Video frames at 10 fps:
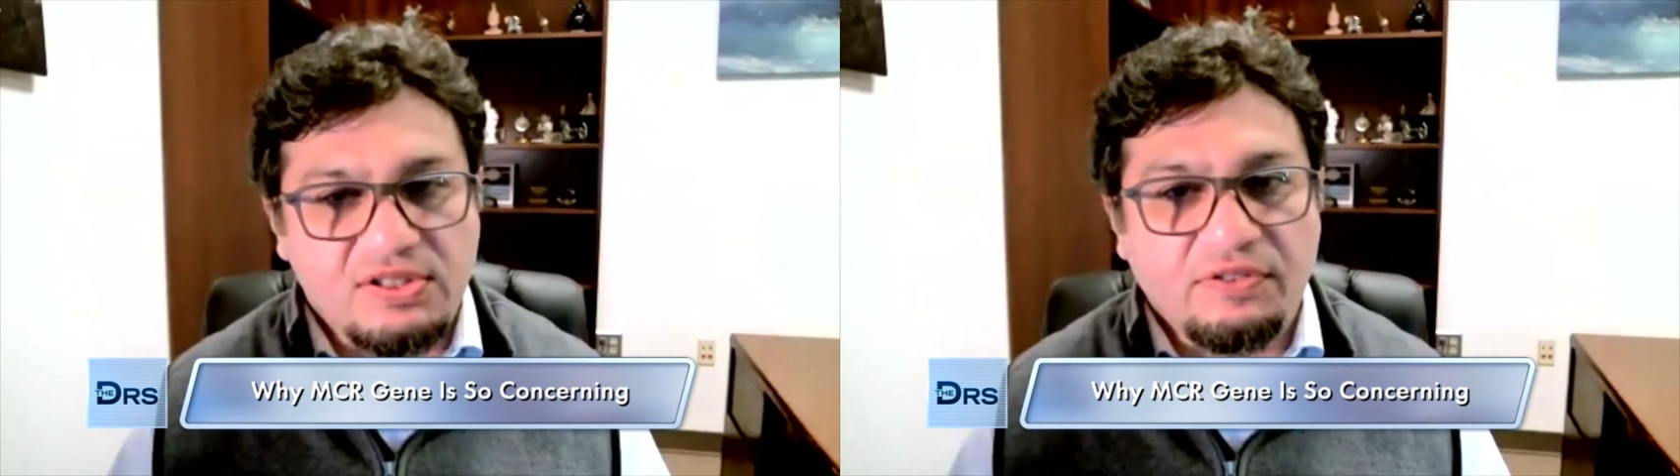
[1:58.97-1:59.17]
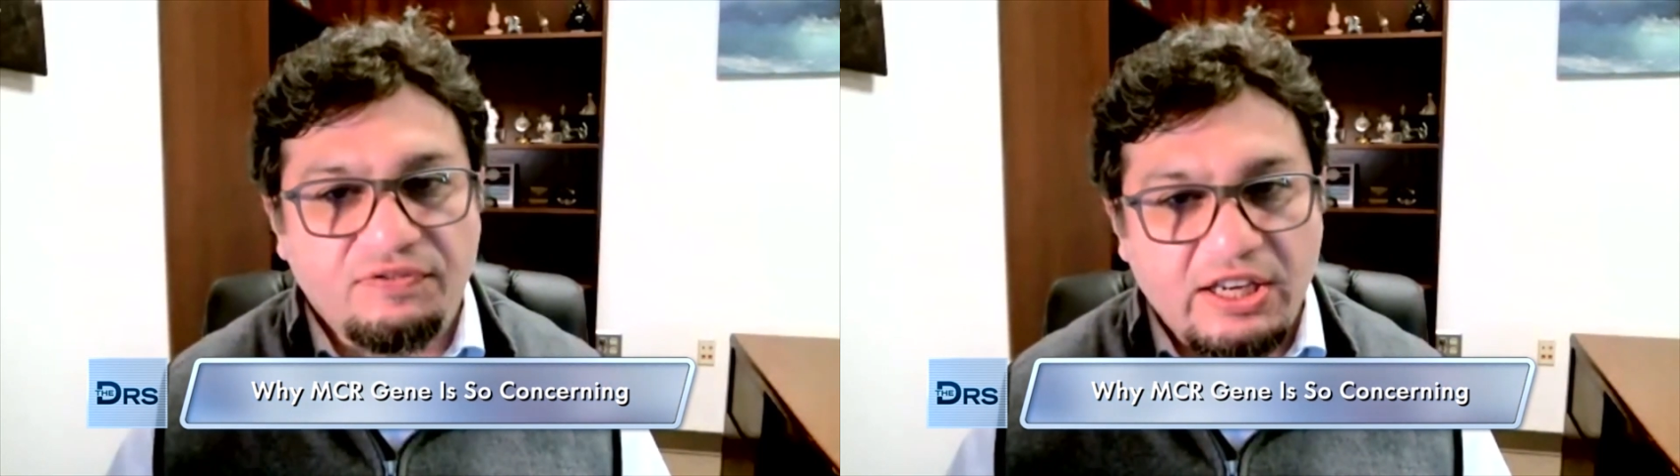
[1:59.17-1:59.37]

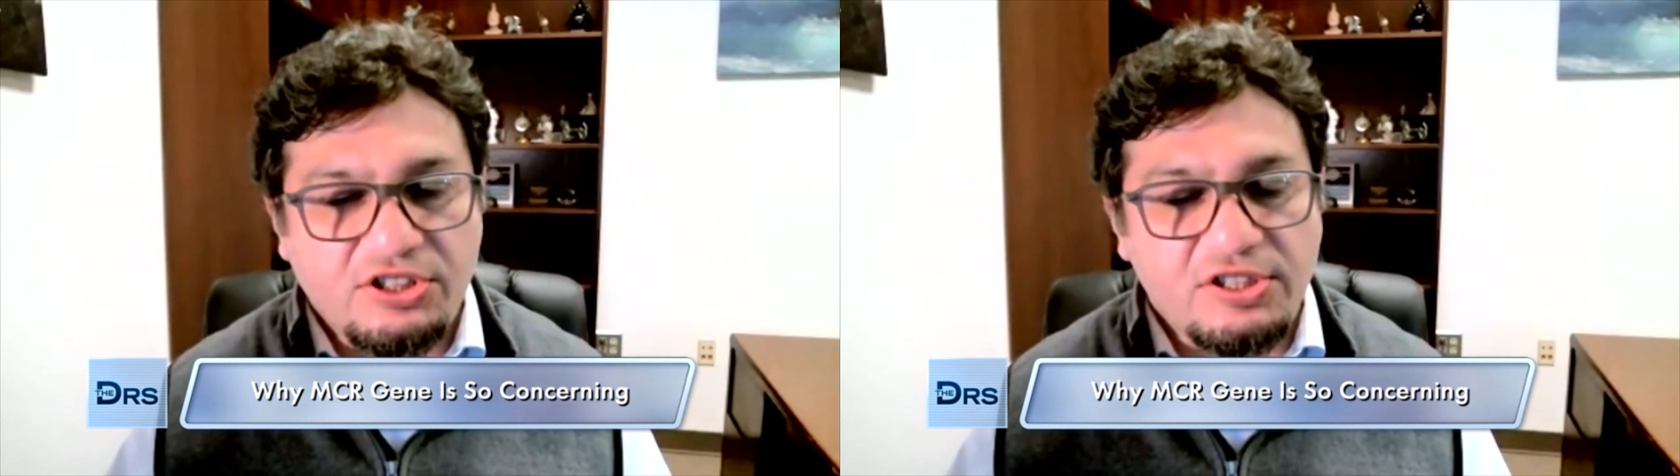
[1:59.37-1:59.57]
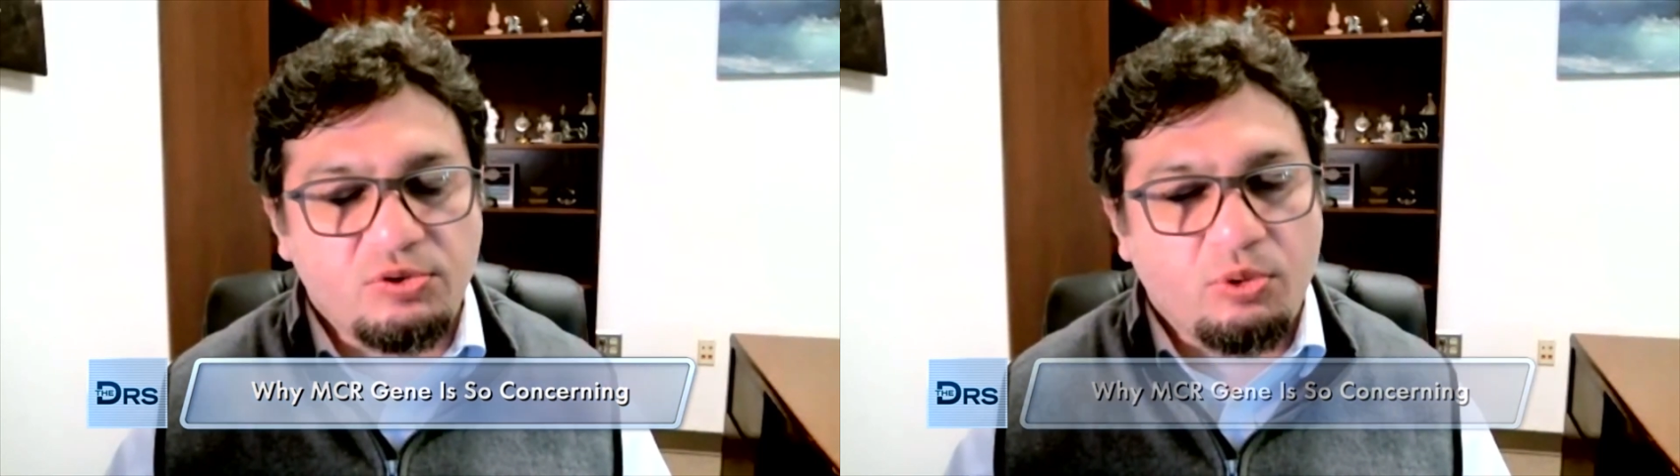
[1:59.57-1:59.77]

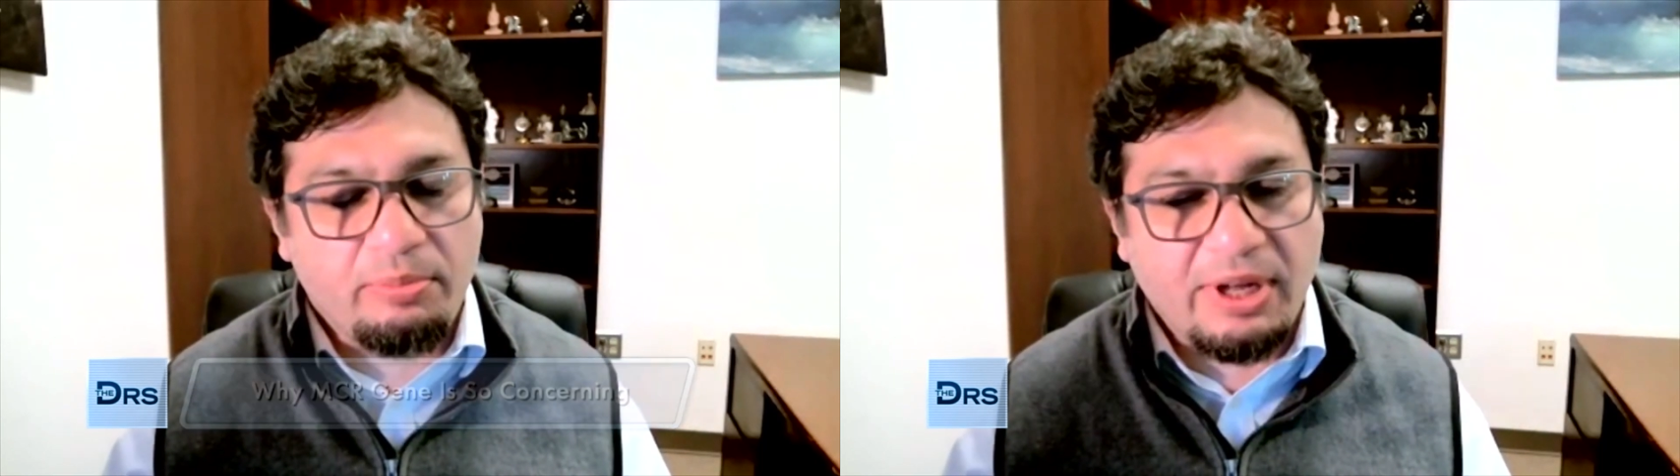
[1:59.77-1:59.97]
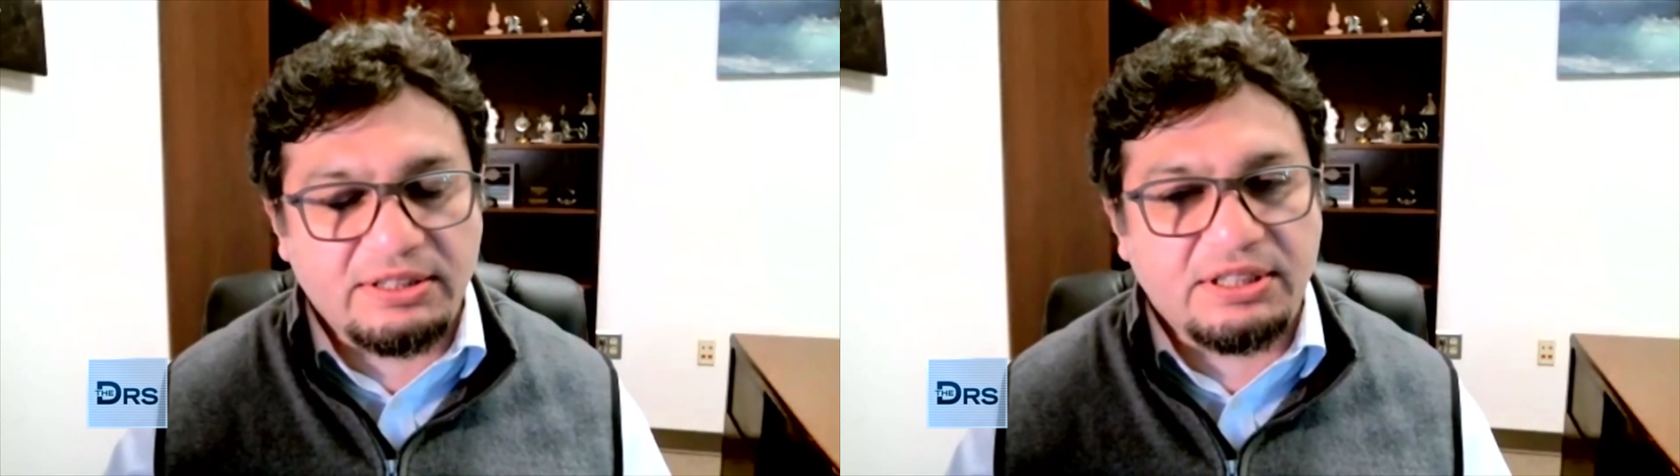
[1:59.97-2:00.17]
infections with
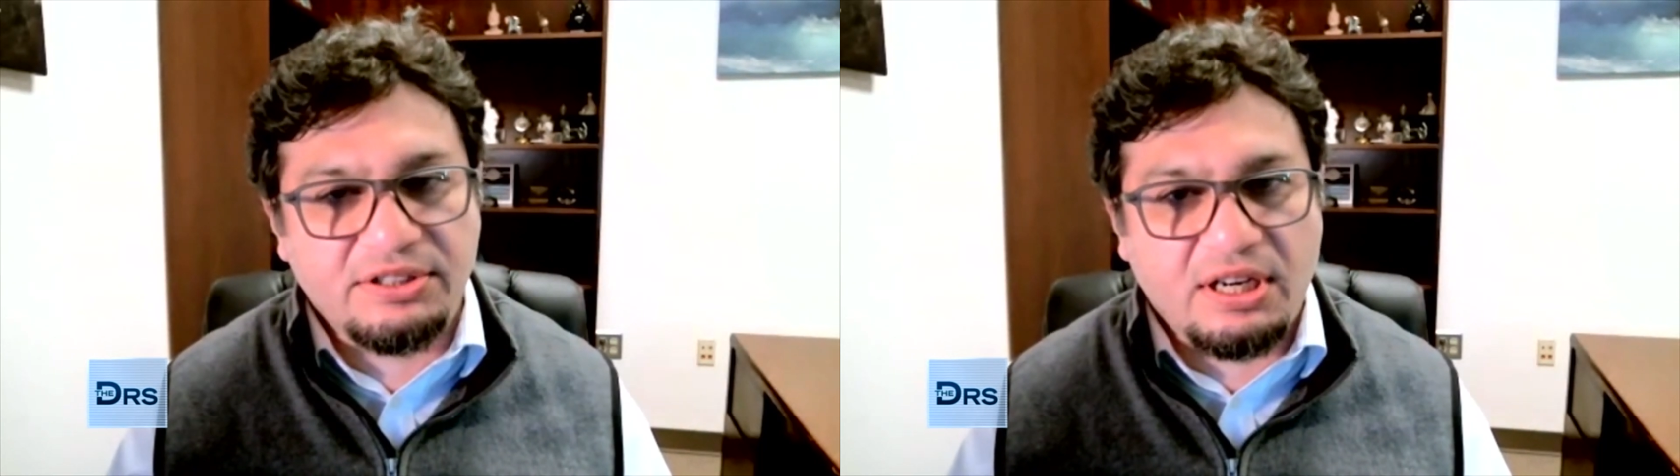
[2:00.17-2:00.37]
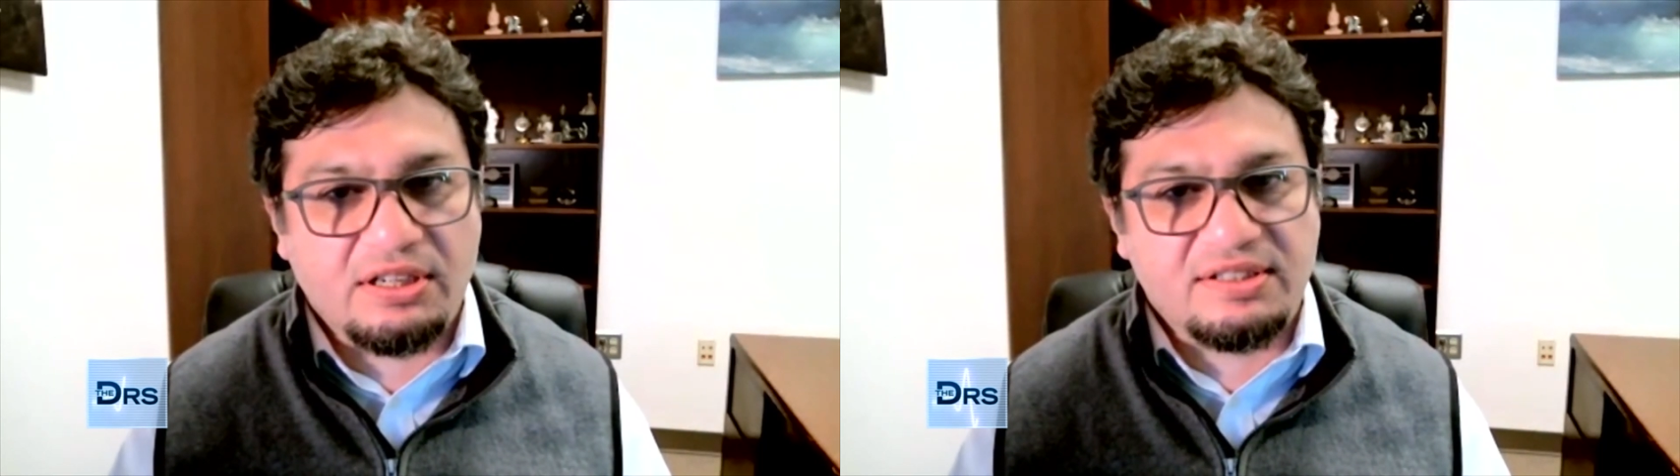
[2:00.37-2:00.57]
multi-drug